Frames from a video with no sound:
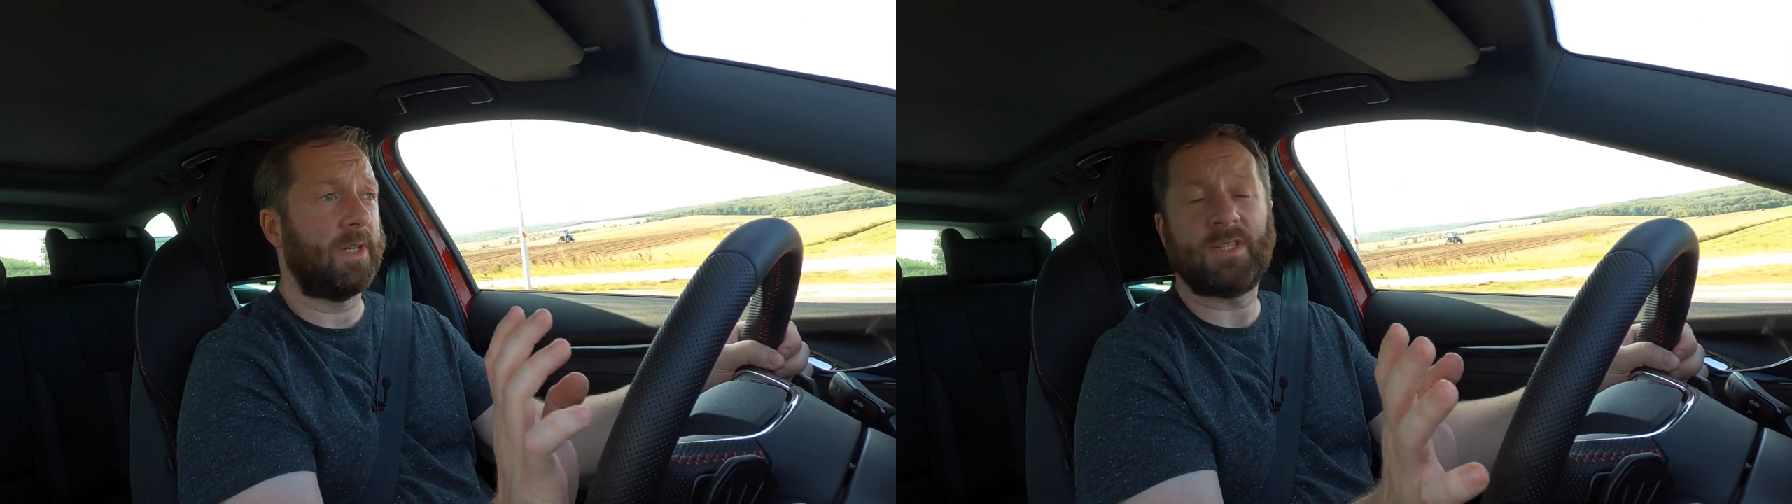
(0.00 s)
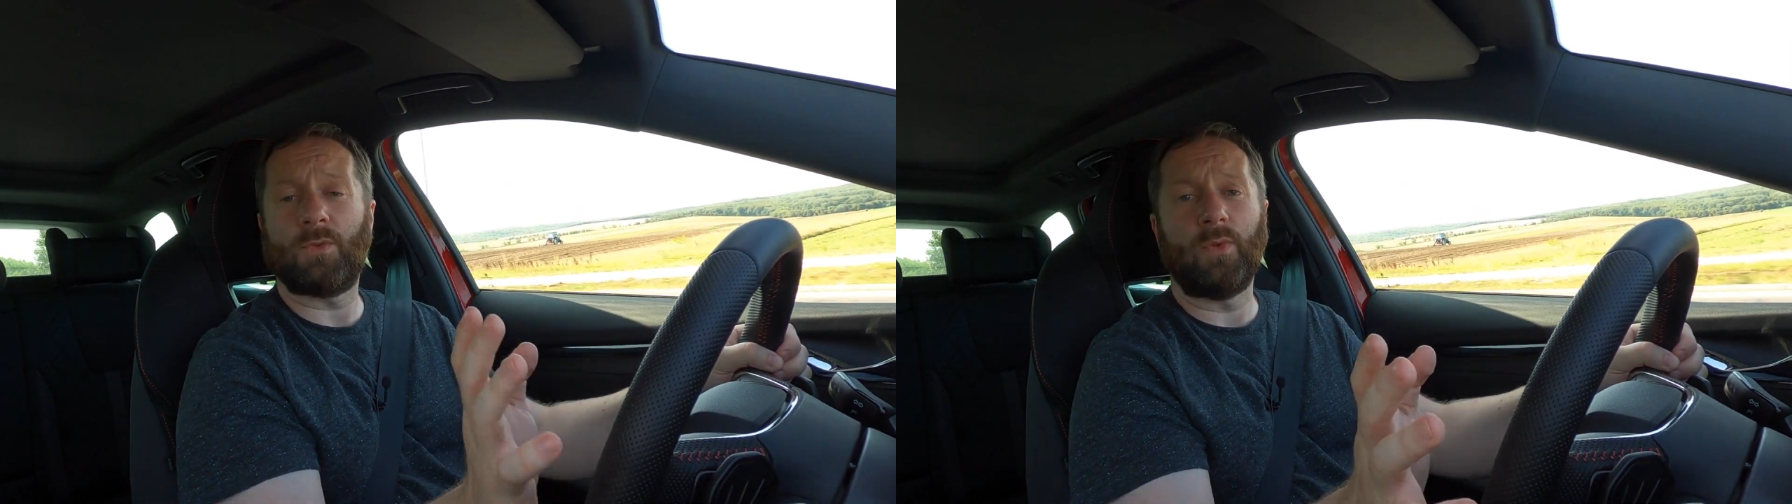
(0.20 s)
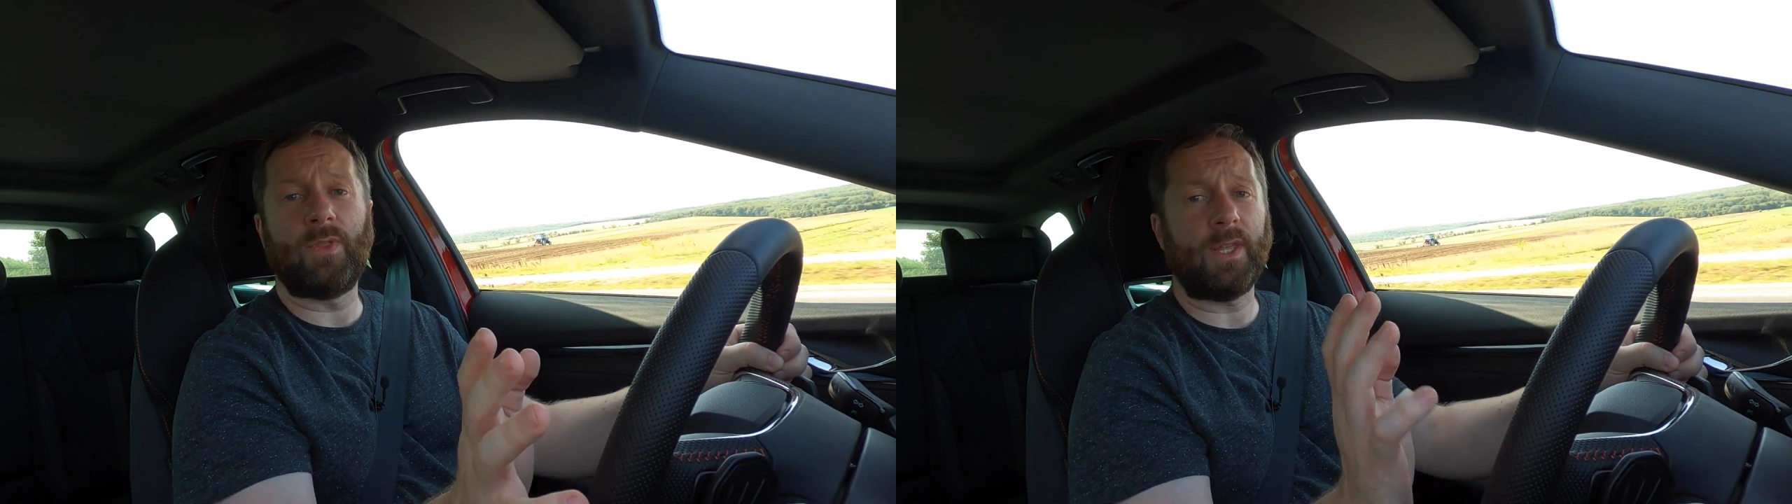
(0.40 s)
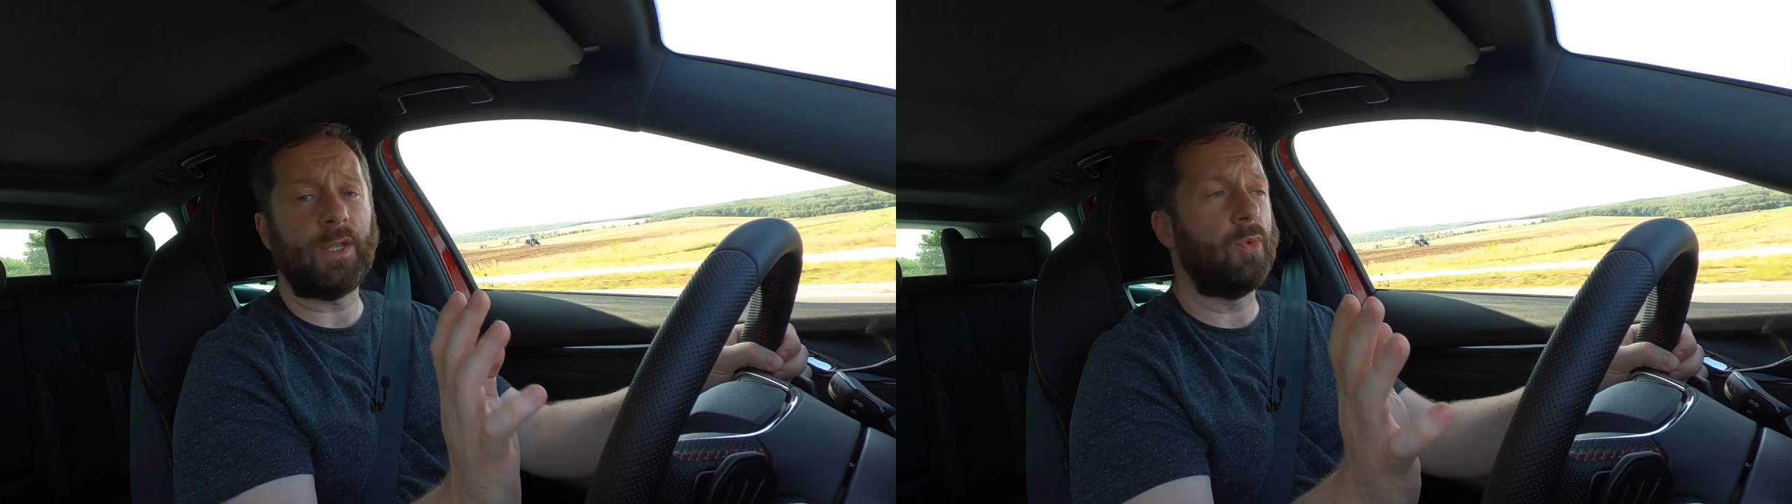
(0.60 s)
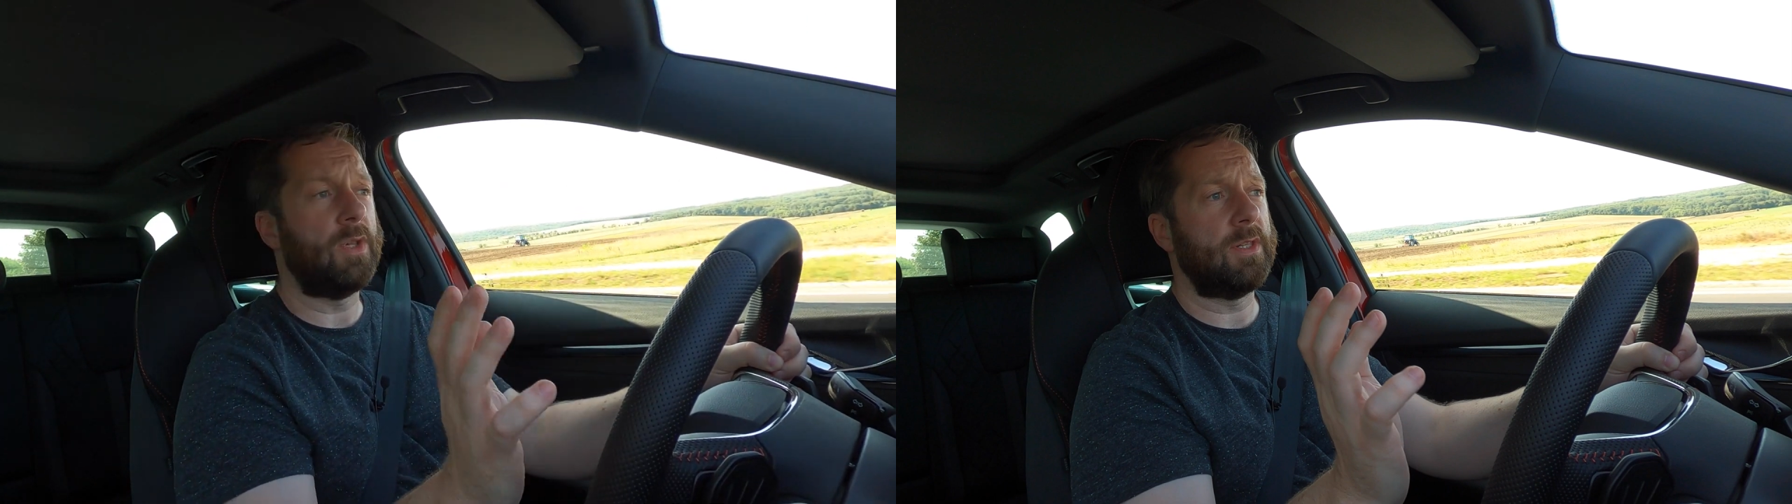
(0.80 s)
That's the one thing
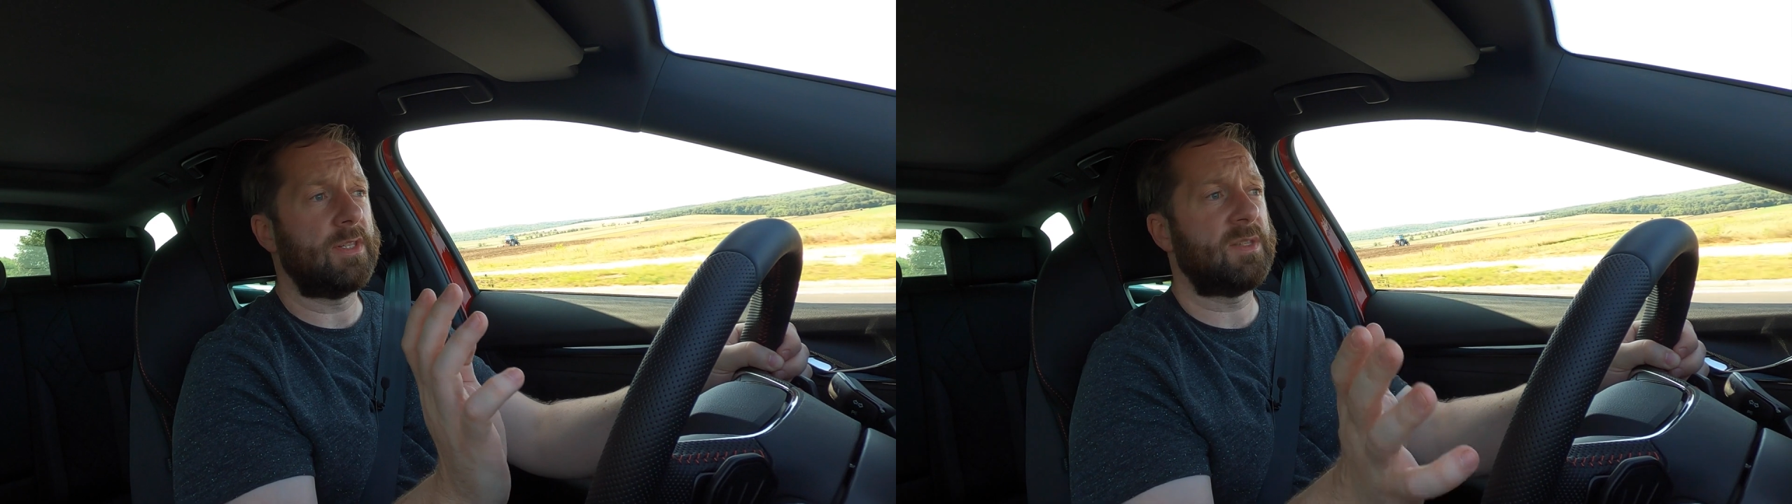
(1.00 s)
you will